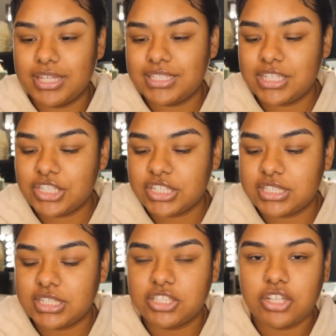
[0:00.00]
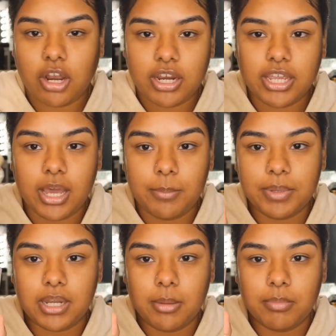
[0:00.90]
This is just the Target Up
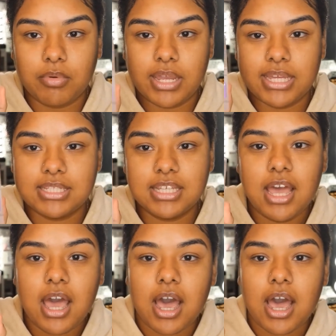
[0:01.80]
and Up brand.